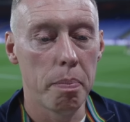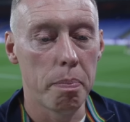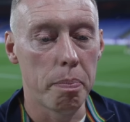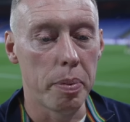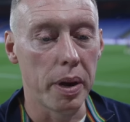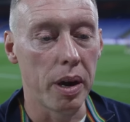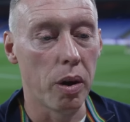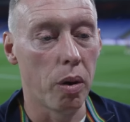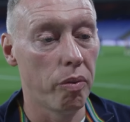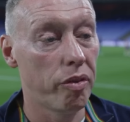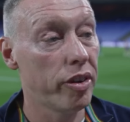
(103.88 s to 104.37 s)

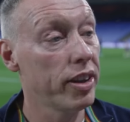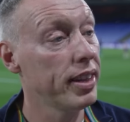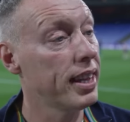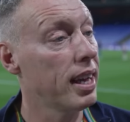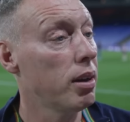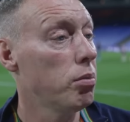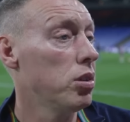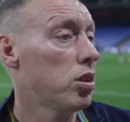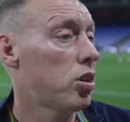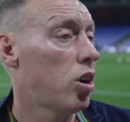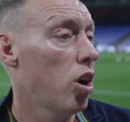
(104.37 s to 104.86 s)
But hopefully
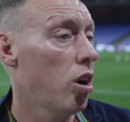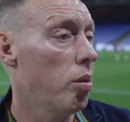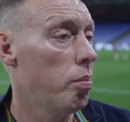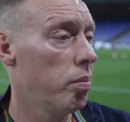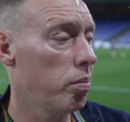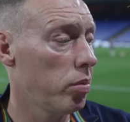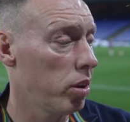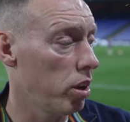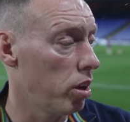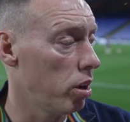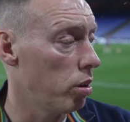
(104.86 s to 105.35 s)
that will
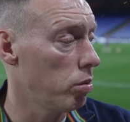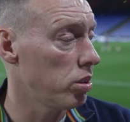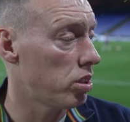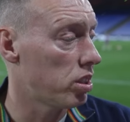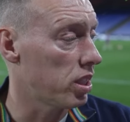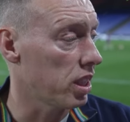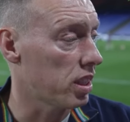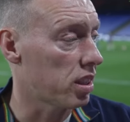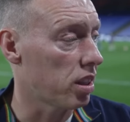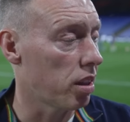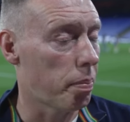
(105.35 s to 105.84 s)
come. You know, we
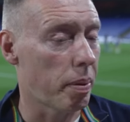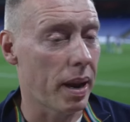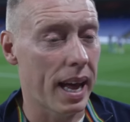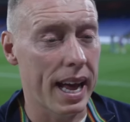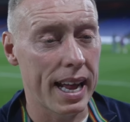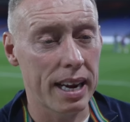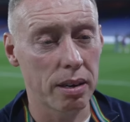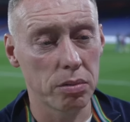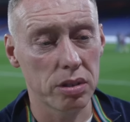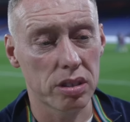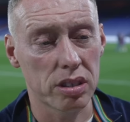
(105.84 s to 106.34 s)
stick to the
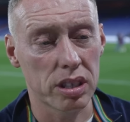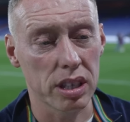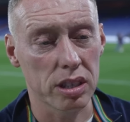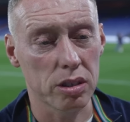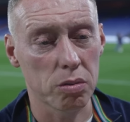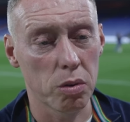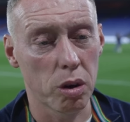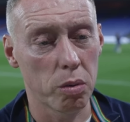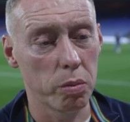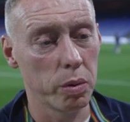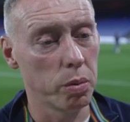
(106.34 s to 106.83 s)
plan and we stick
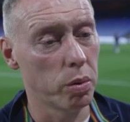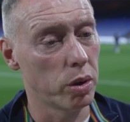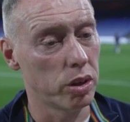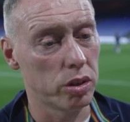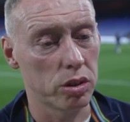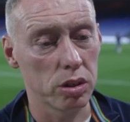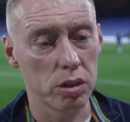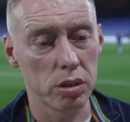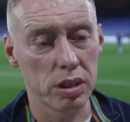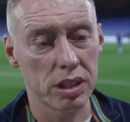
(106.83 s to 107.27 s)
to what we want to do.